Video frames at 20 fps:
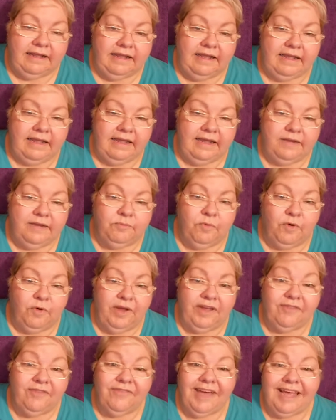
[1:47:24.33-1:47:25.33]
and
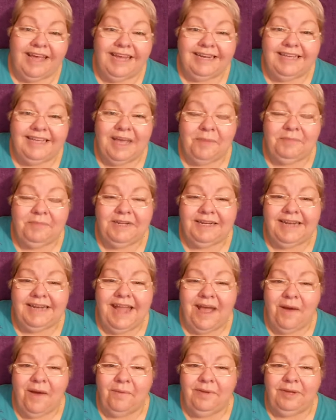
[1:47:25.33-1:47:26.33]
boy, if I had kept it
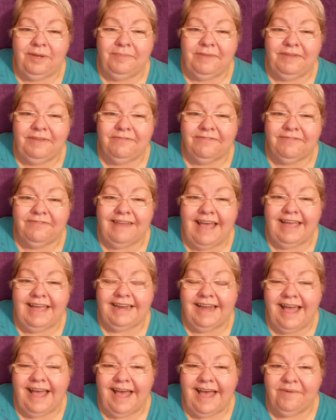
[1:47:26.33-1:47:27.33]
now, we'd be flying
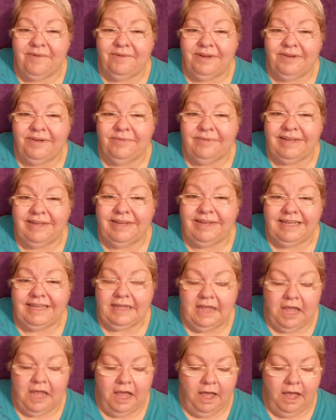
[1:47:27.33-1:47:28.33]
high, wouldn't we?
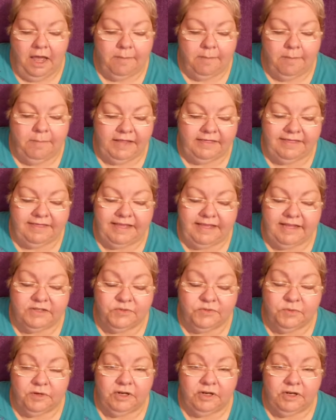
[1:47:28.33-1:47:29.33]
But things
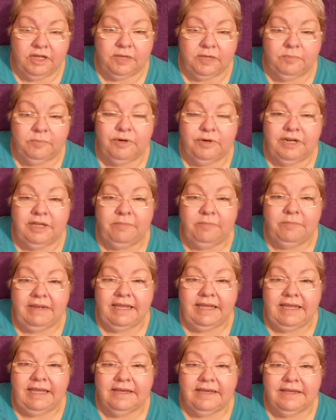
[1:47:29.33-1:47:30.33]
were looking pretty
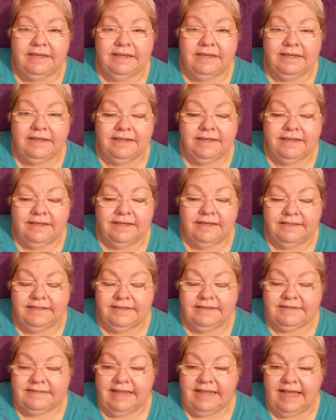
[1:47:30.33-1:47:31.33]
bleak
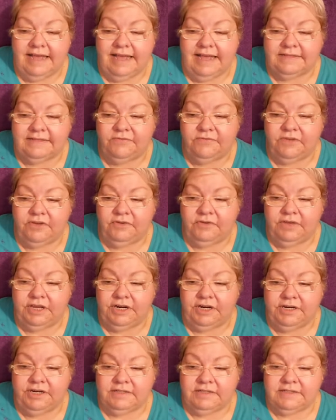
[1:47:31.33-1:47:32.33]
these last few
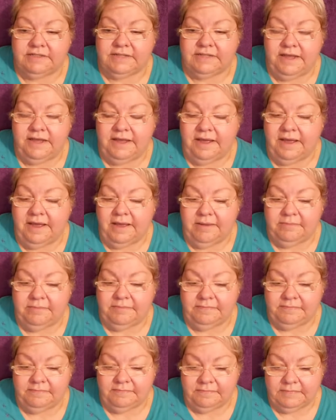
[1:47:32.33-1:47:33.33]
years.
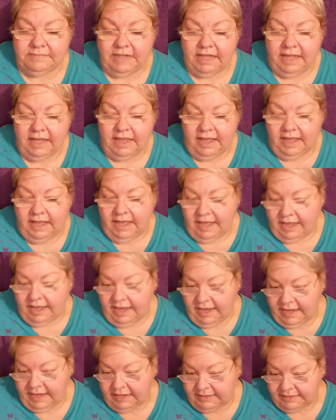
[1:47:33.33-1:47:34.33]
Um,
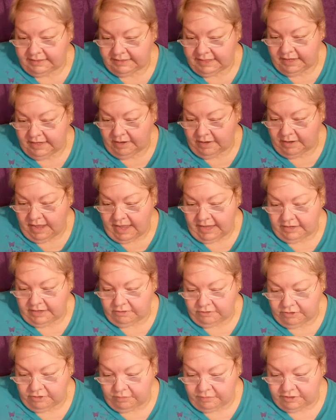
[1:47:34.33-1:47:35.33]
and uh, I
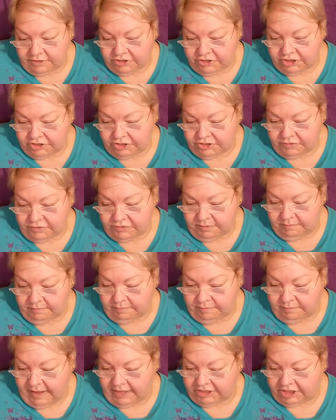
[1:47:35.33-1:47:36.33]
don't know what you're doing,
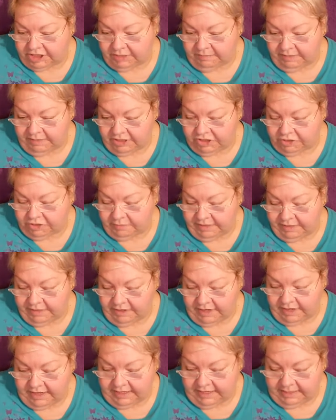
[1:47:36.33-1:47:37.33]
Bachi, but you
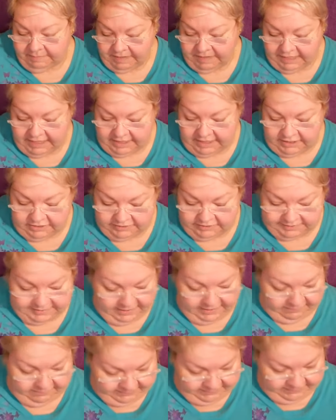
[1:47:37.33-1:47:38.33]
better not be getting
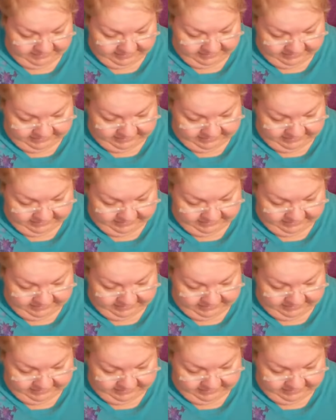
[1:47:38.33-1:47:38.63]
yourself in any